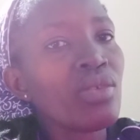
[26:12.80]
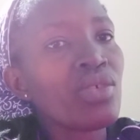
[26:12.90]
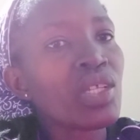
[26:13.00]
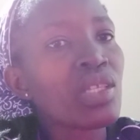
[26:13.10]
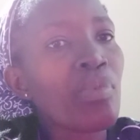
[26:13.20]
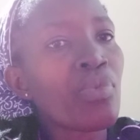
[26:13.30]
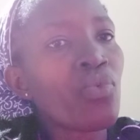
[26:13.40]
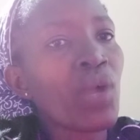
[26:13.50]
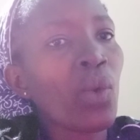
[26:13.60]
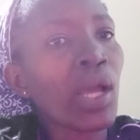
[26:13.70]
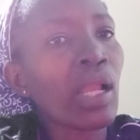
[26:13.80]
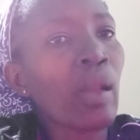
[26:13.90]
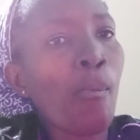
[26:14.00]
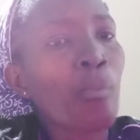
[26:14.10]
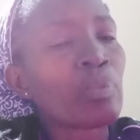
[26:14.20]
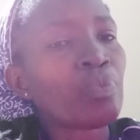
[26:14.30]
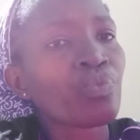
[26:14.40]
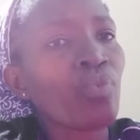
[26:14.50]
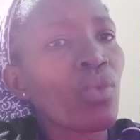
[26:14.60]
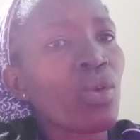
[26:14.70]
Dress up well.
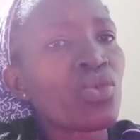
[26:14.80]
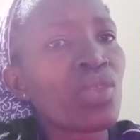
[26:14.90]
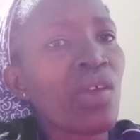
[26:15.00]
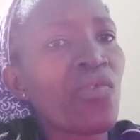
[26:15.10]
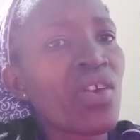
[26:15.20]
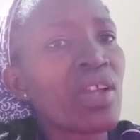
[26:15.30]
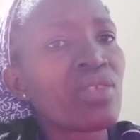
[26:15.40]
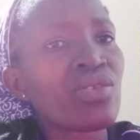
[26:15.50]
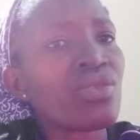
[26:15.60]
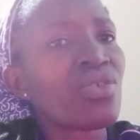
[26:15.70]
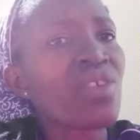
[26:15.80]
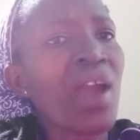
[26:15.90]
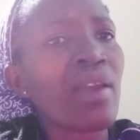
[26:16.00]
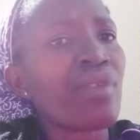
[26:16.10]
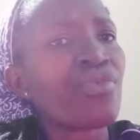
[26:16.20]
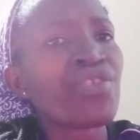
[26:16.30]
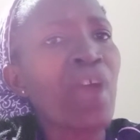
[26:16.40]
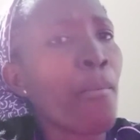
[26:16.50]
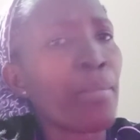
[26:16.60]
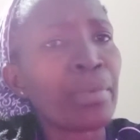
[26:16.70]
Go to the forest. Run,
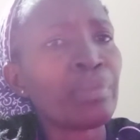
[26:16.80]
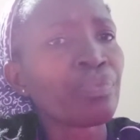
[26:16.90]
jump.